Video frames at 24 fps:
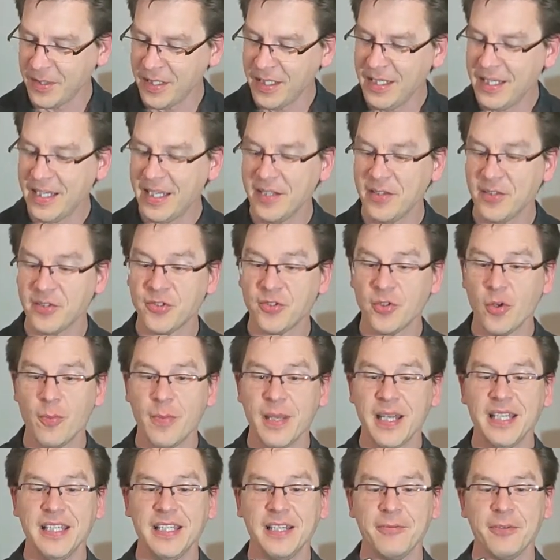And there's so many
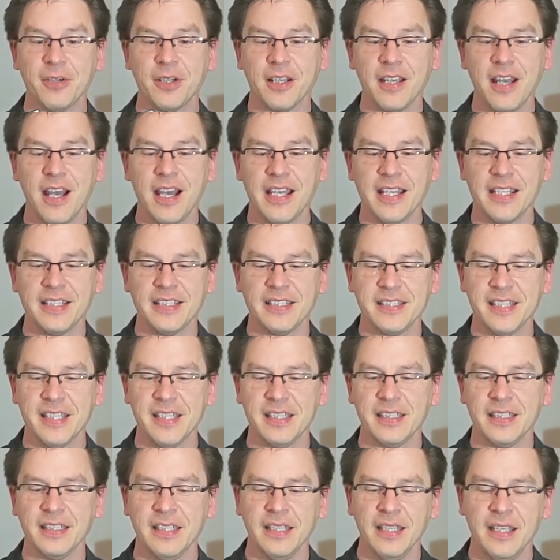different kinds that
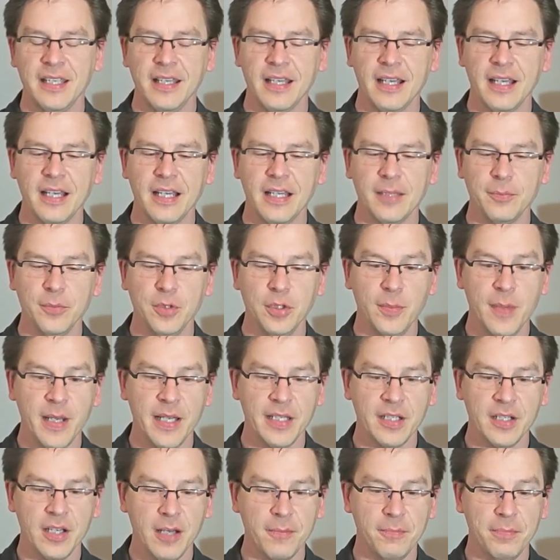you might
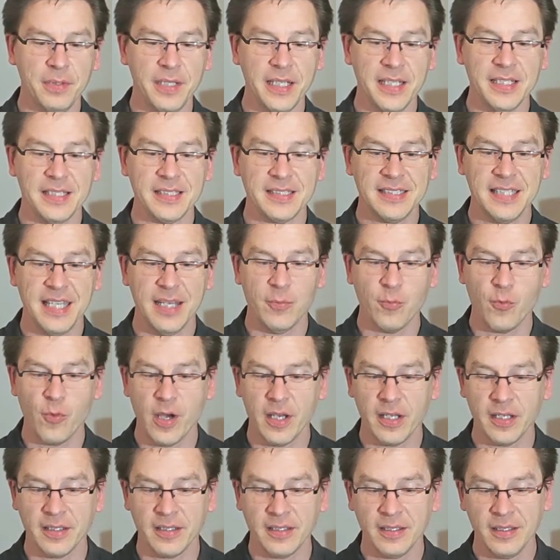not play the same
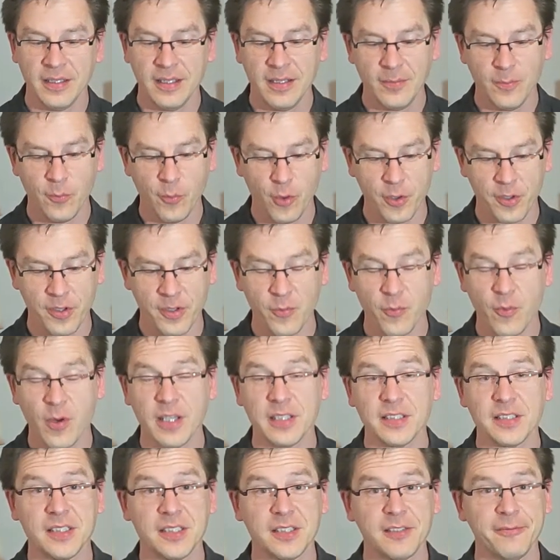one more than
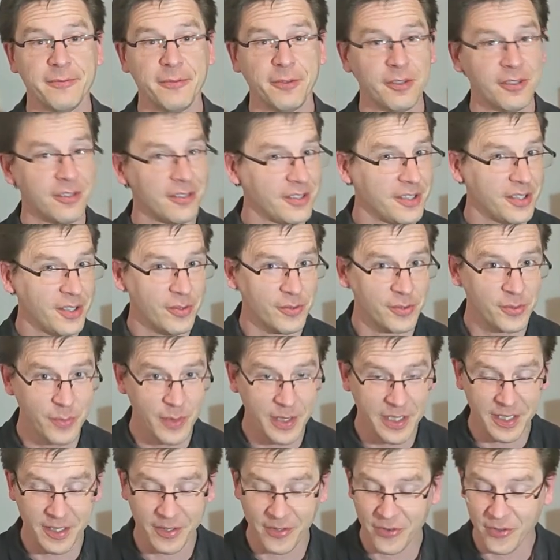once for 20
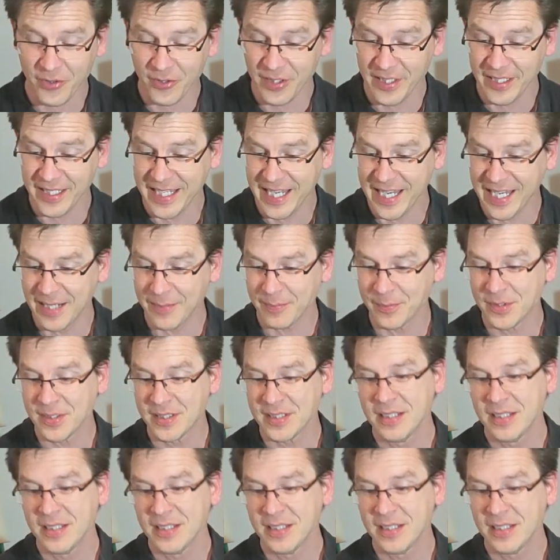or 30 games.